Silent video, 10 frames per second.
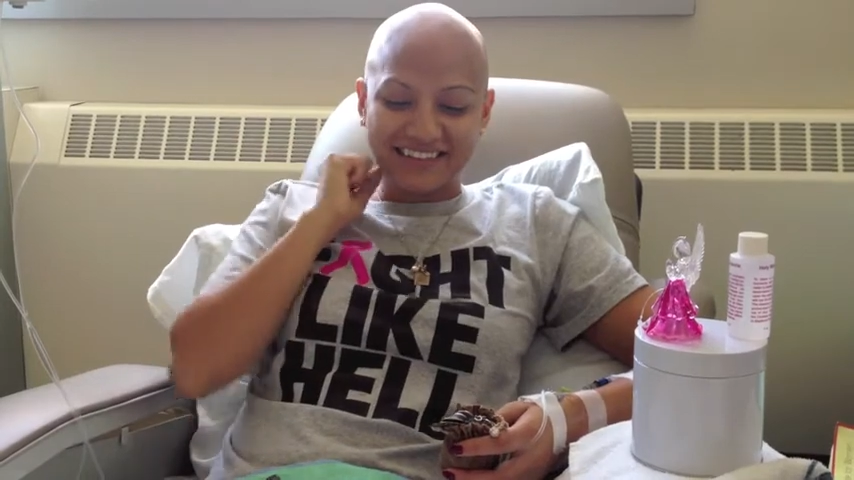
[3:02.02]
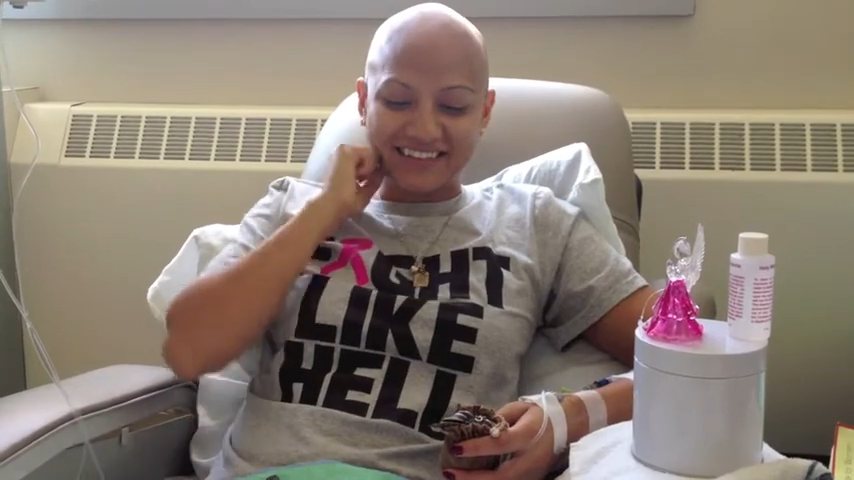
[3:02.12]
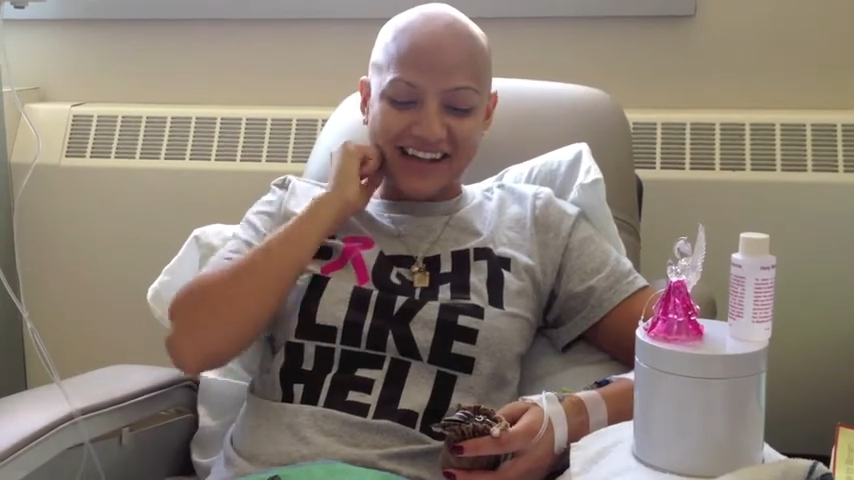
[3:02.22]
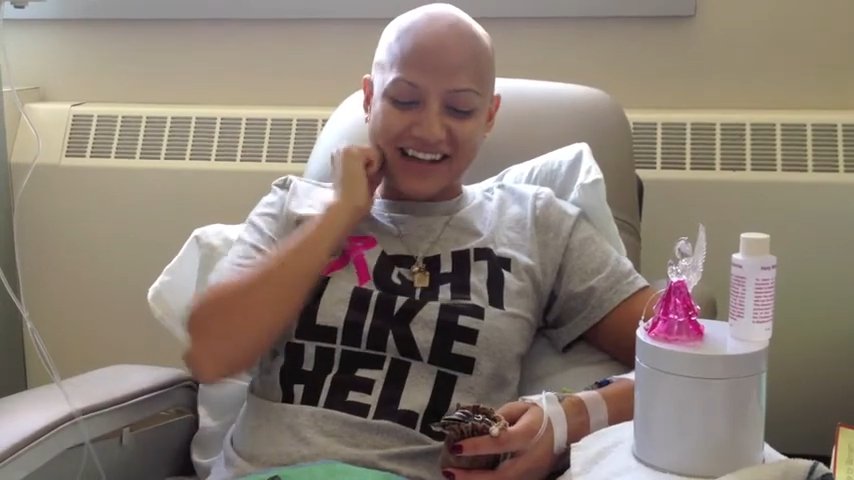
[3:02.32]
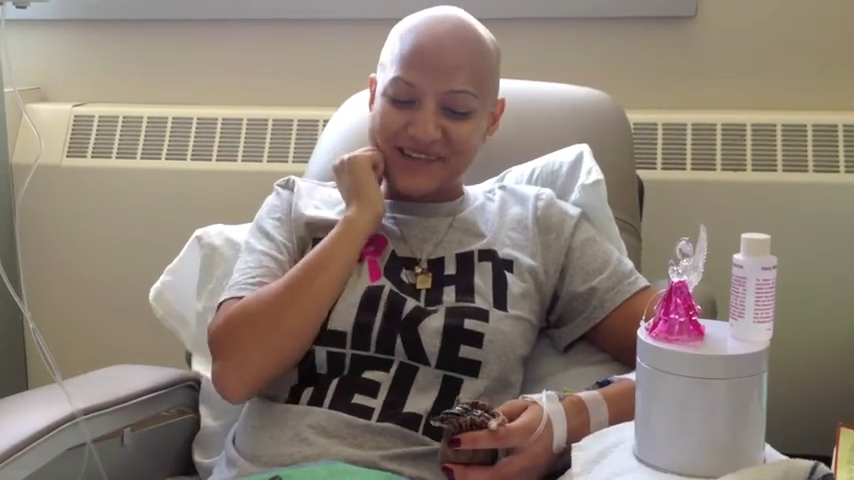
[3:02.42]

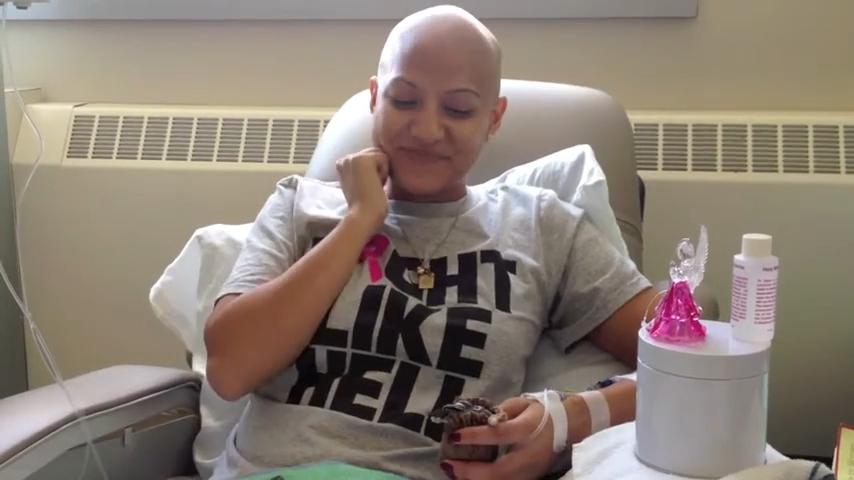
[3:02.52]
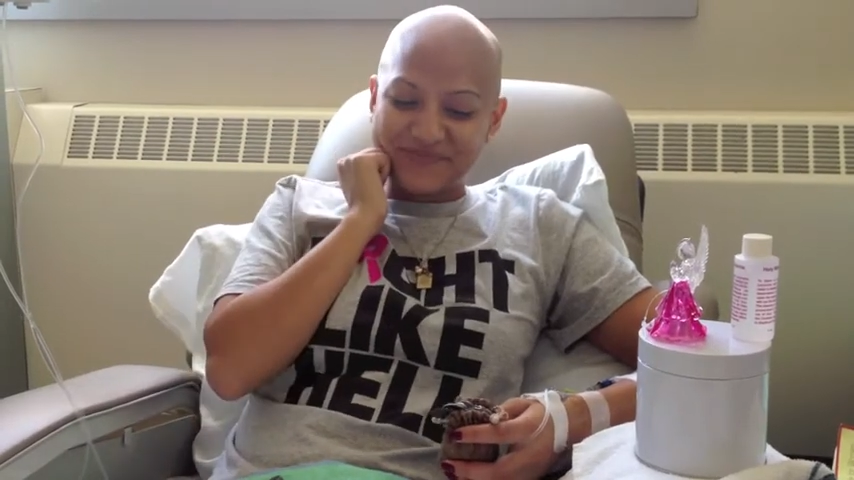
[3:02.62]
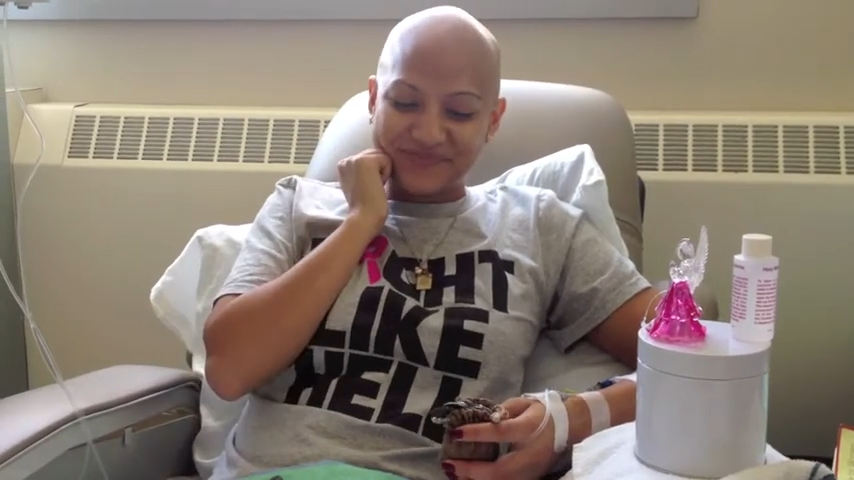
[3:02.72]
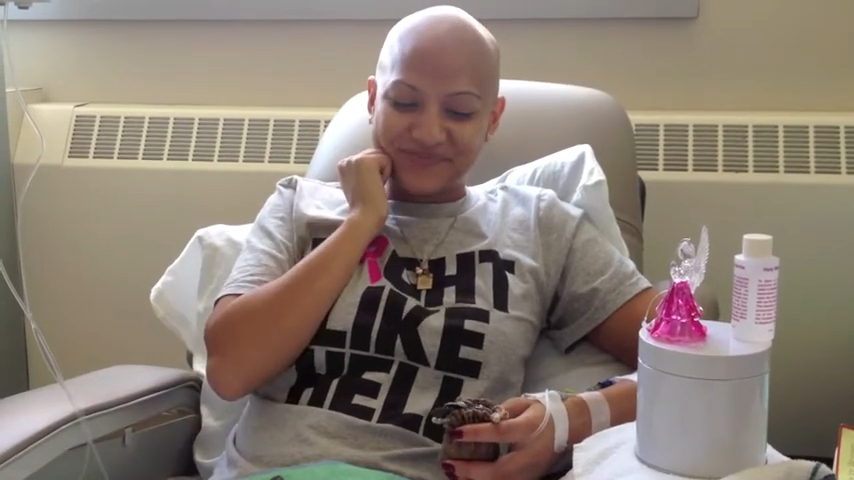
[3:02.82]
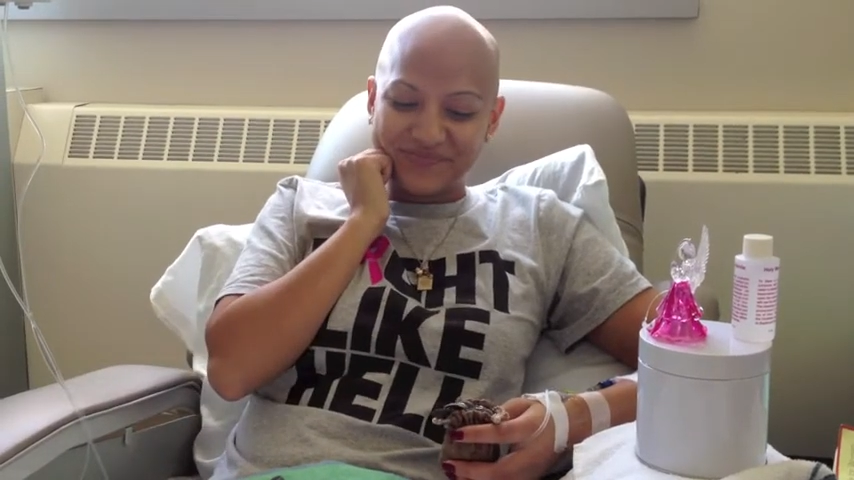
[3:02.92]

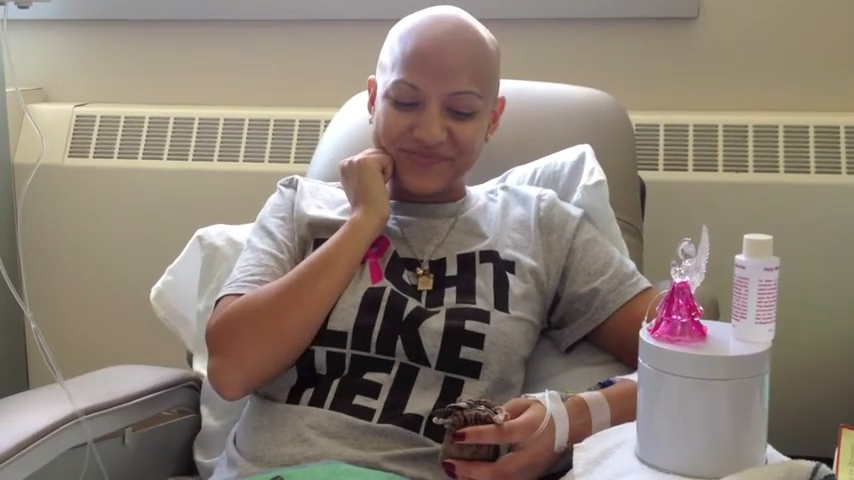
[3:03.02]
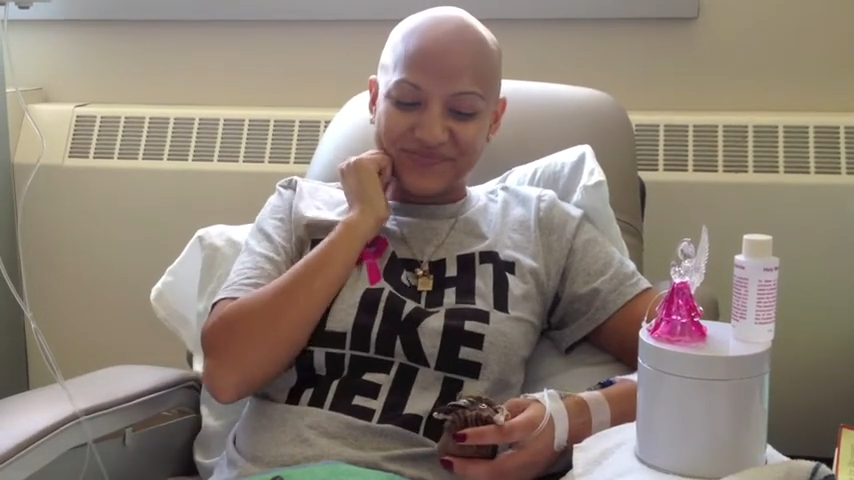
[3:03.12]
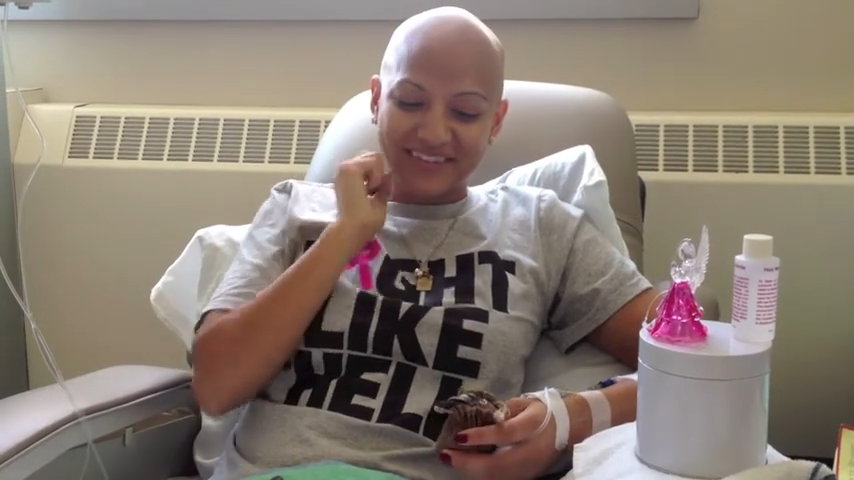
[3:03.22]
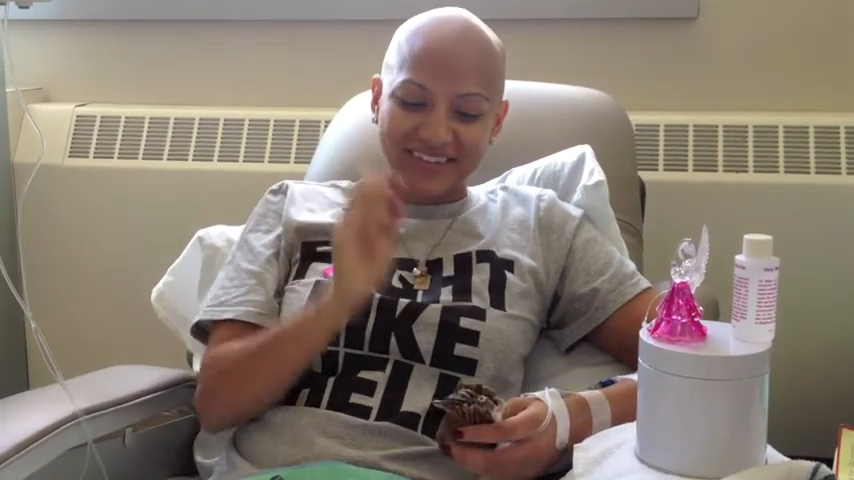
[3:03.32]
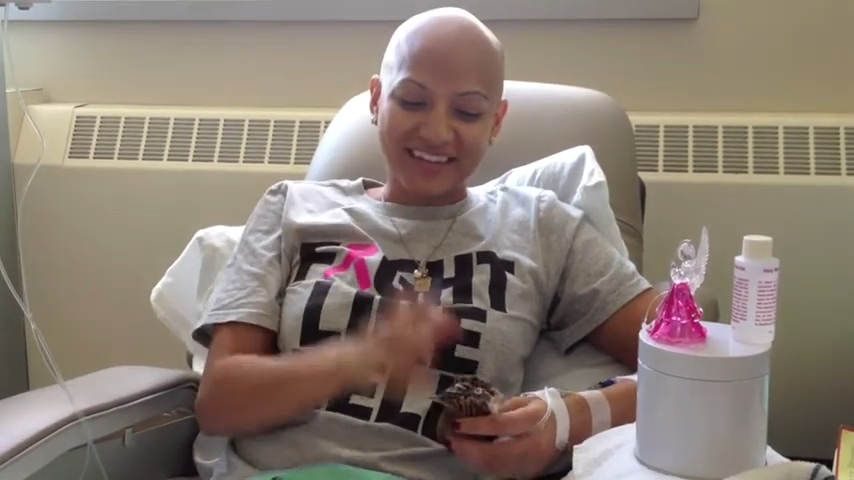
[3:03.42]
um,
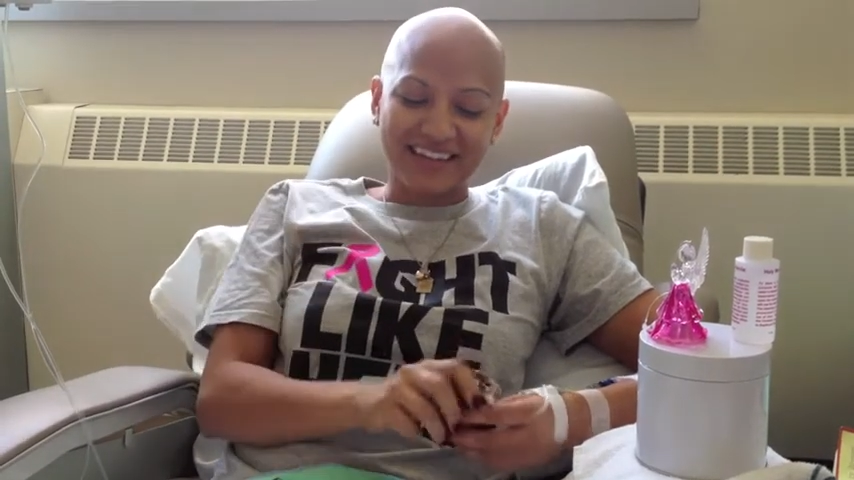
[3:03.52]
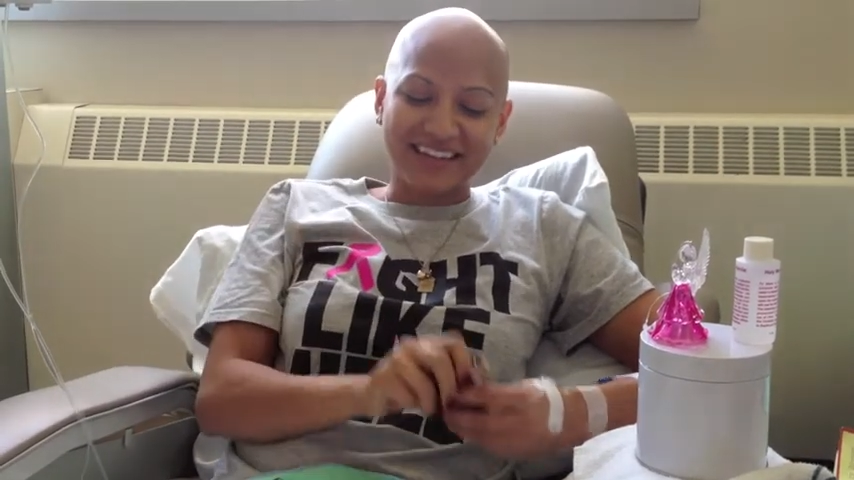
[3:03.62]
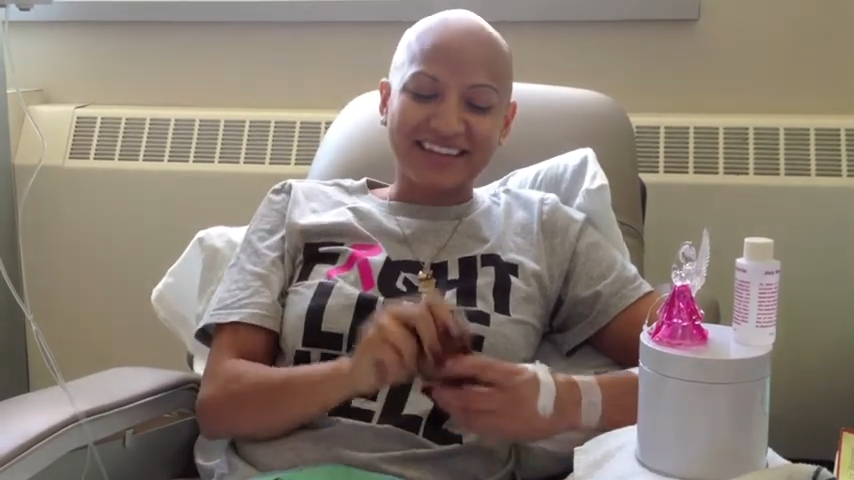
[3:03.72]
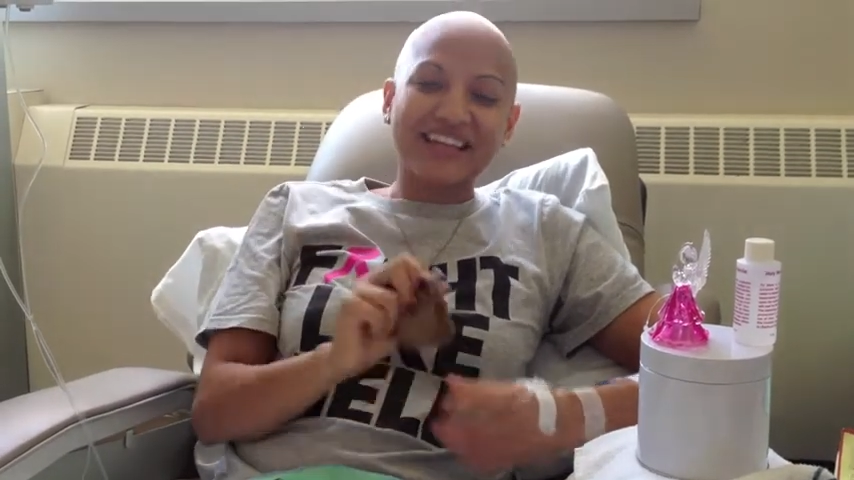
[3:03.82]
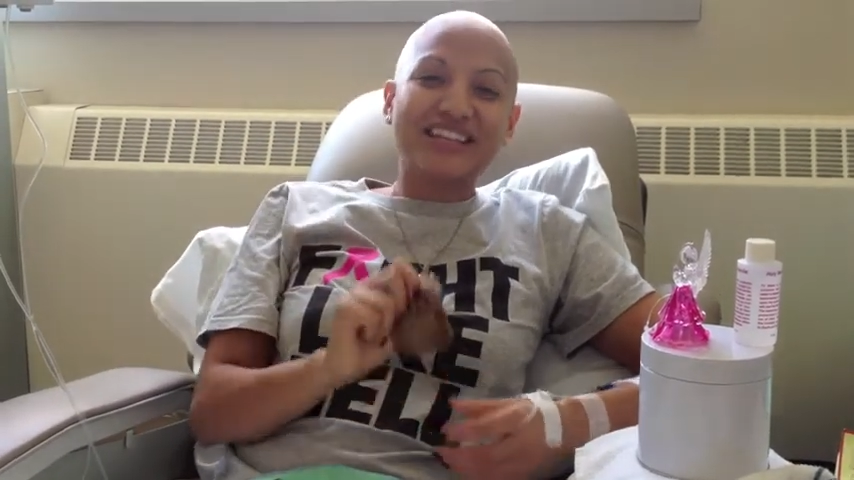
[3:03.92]

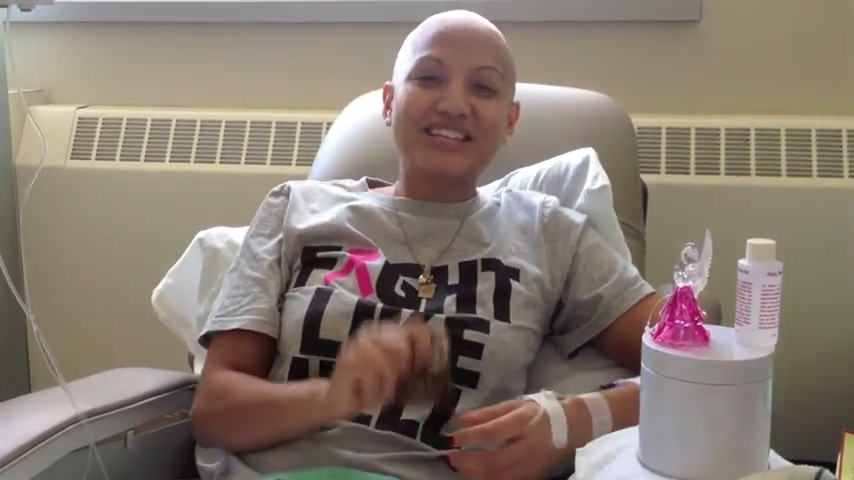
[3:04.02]
lucky